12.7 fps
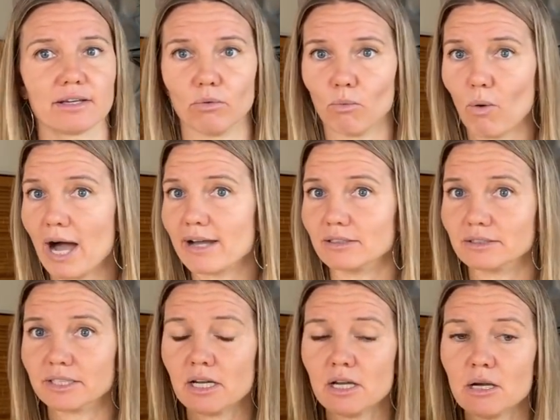and
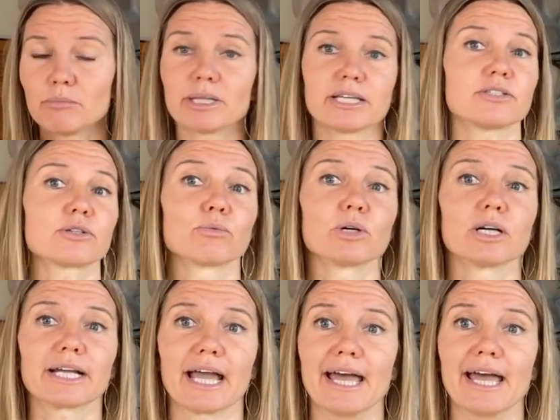wild place to work.